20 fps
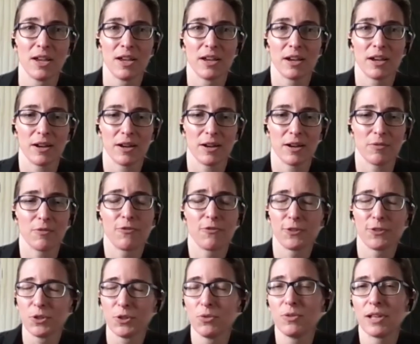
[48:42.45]
uh,
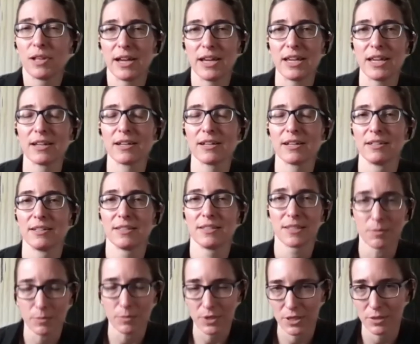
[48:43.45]
flu-like
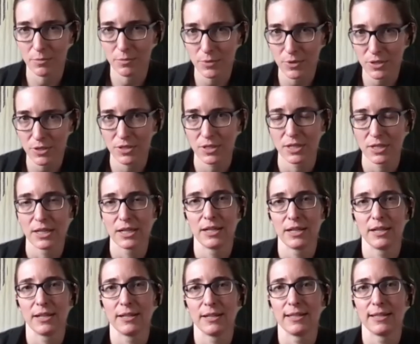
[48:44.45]
symptoms, mm-hmm.